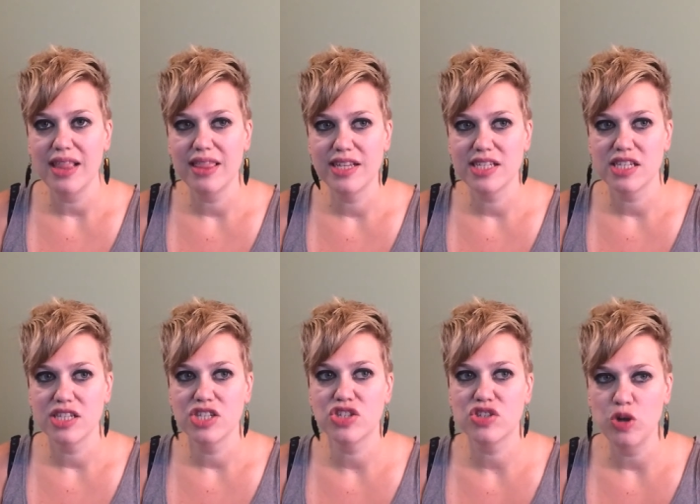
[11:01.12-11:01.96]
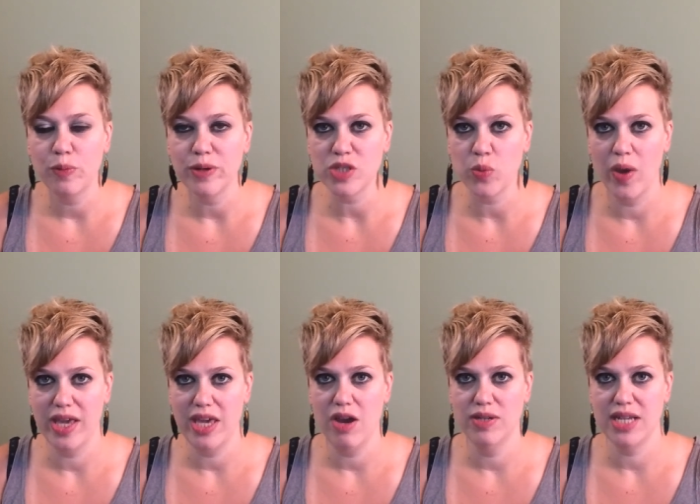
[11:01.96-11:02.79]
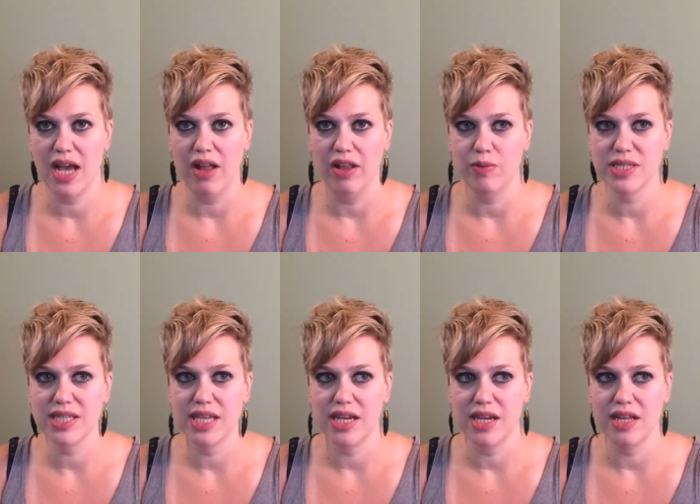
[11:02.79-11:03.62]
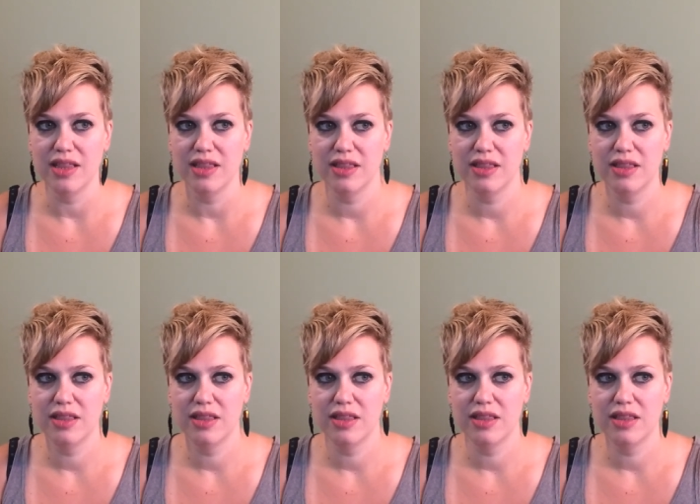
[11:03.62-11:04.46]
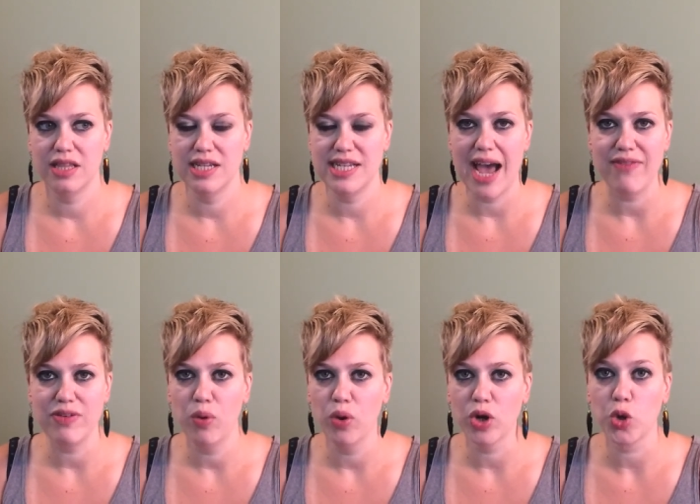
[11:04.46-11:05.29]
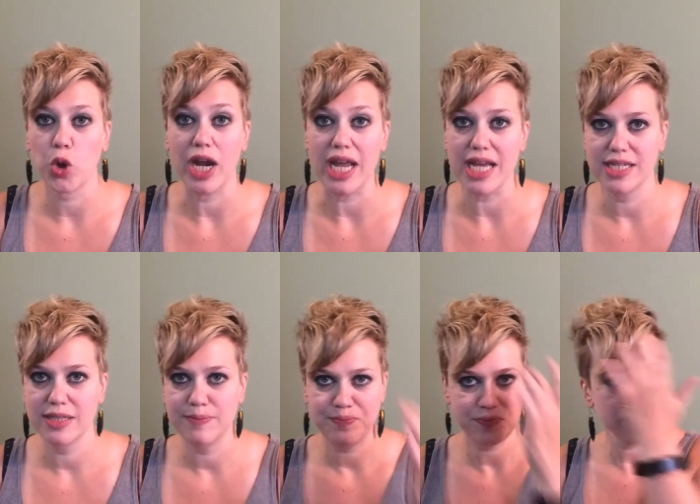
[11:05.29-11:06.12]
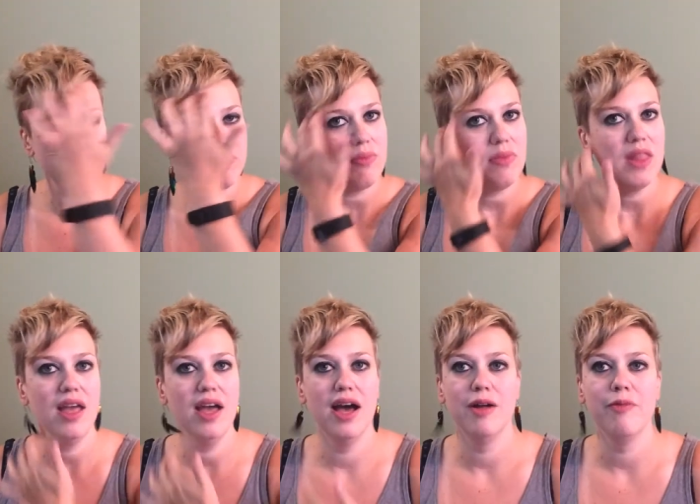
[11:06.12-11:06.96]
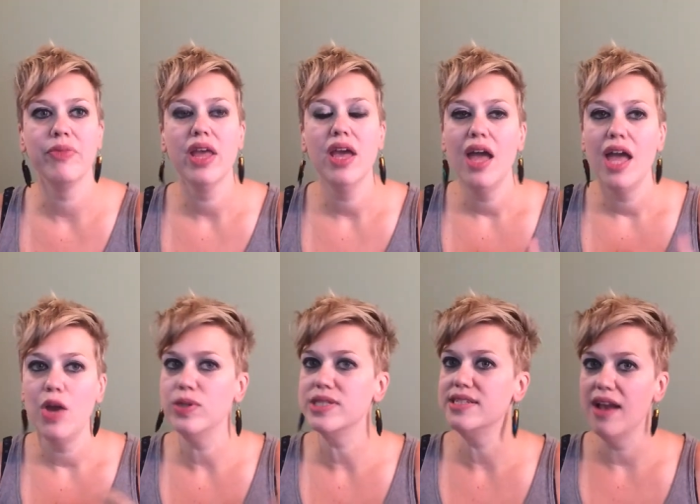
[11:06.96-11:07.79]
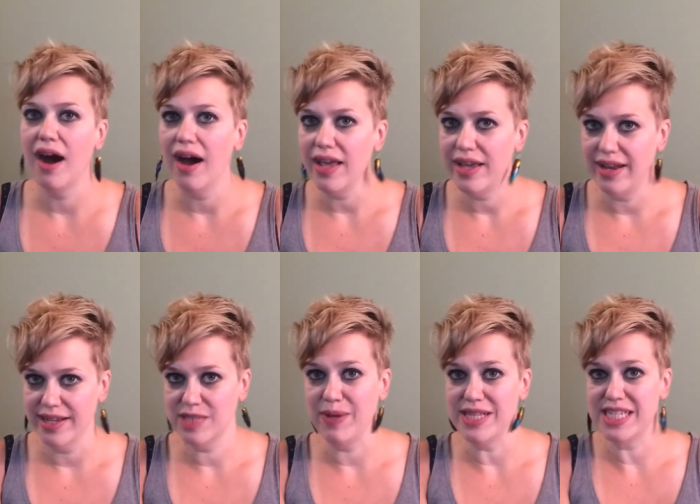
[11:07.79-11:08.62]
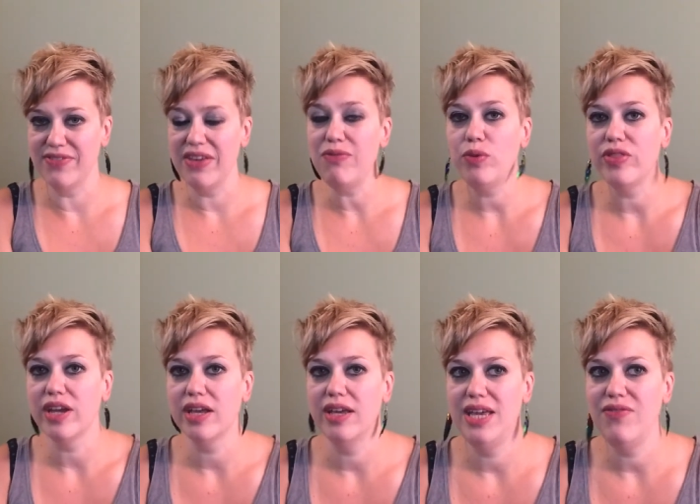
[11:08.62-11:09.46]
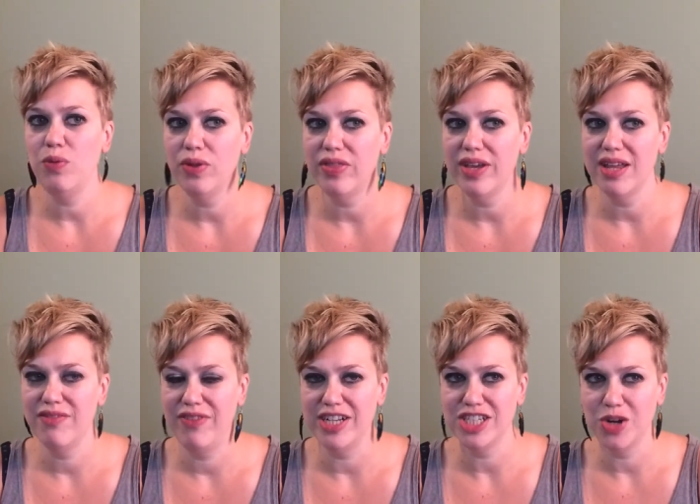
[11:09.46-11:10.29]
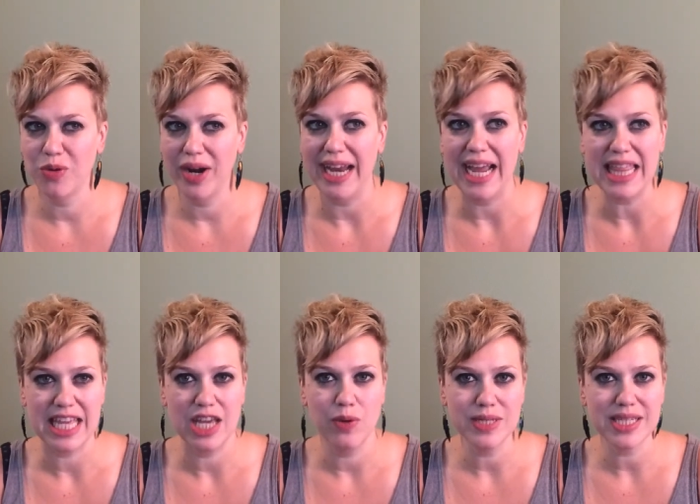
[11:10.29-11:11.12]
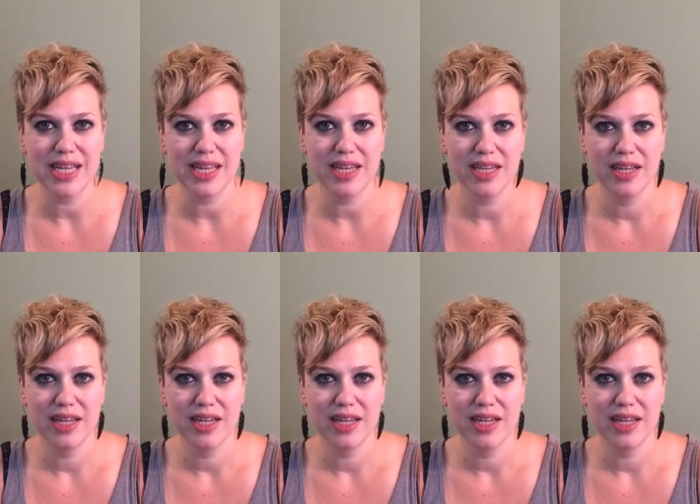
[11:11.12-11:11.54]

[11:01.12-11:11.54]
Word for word: at this super swanky hotel. It was the the Davenport Grand. Um, it was not inexpensive, even with the even with the convention rate. I think it was like